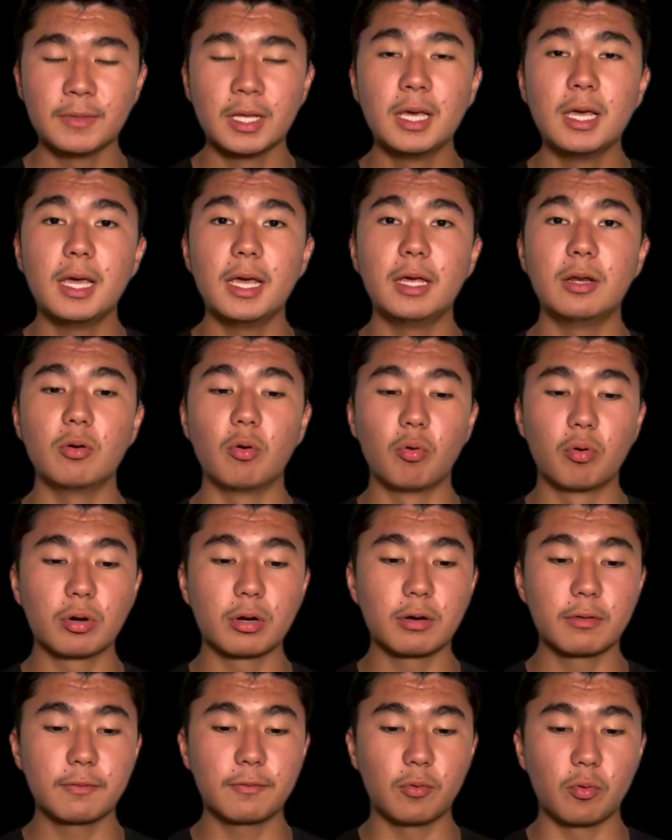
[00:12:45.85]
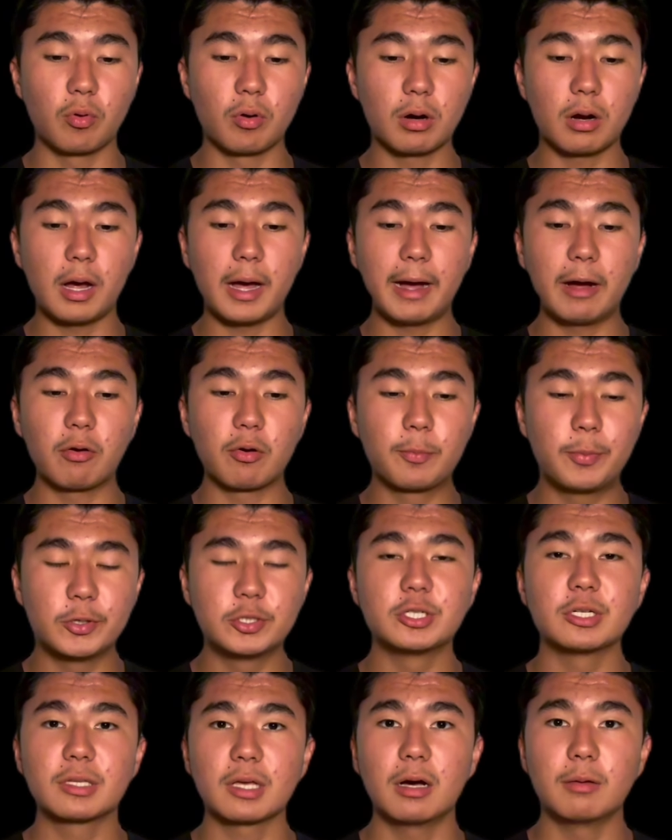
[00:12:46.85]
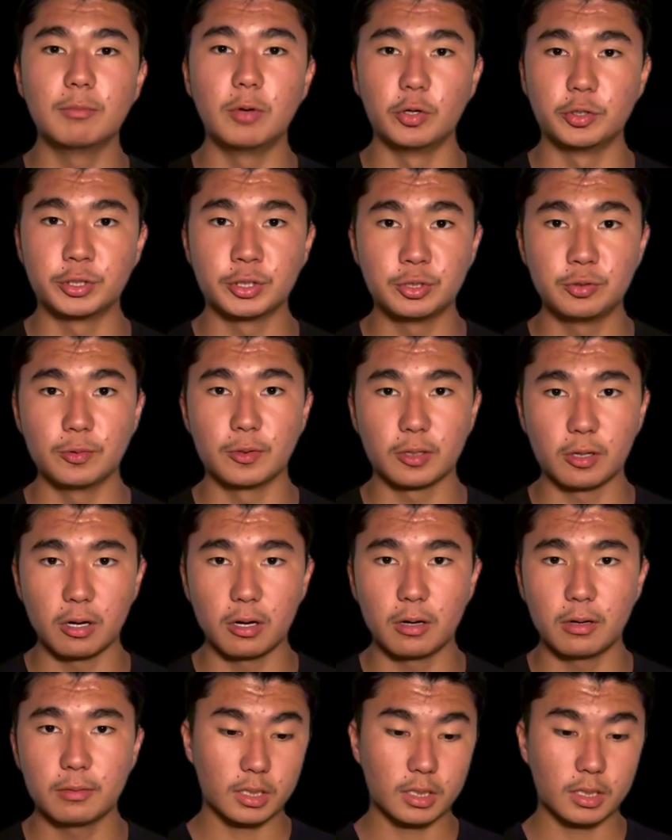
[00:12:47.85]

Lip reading: in order for our projectile motion to occur.